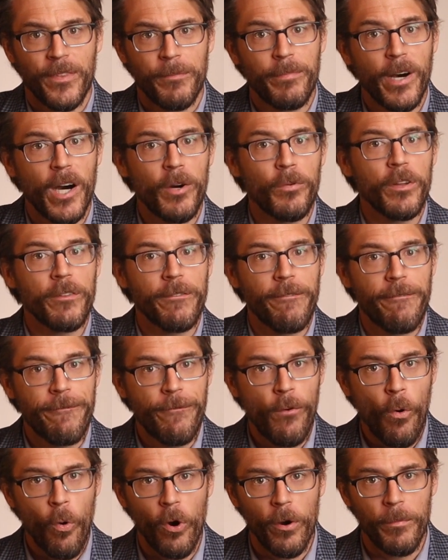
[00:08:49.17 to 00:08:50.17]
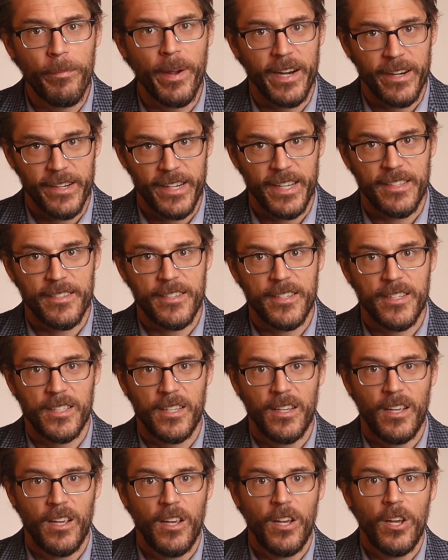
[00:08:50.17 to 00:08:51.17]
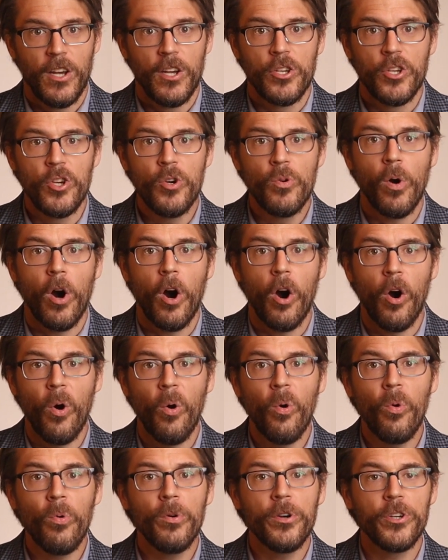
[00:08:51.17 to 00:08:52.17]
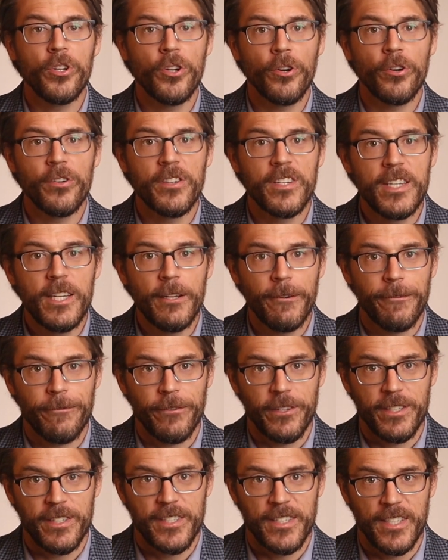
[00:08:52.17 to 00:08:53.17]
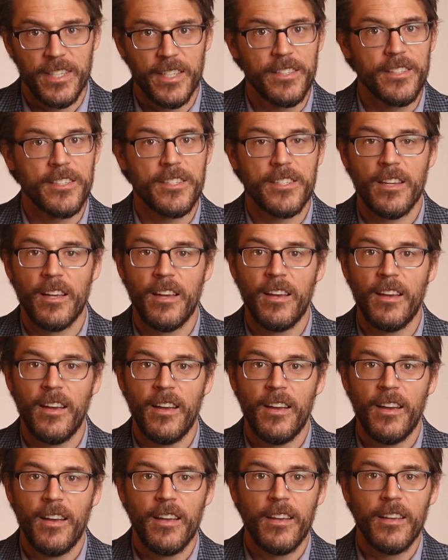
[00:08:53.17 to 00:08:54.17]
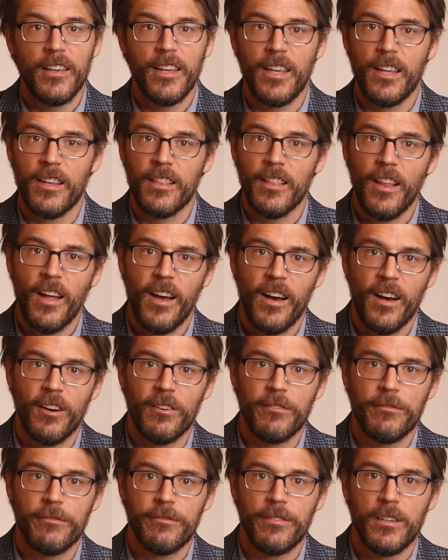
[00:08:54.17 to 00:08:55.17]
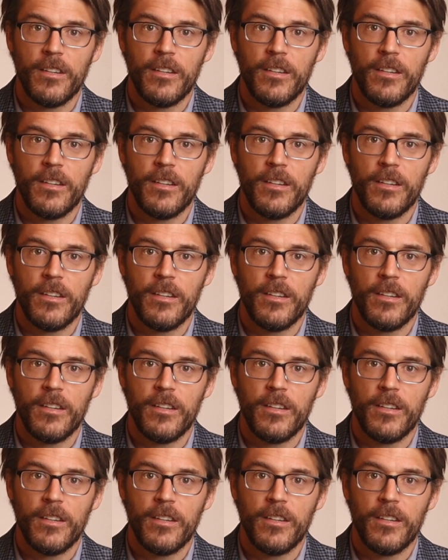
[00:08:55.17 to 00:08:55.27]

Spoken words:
But with forbearance, you hold your differences in love.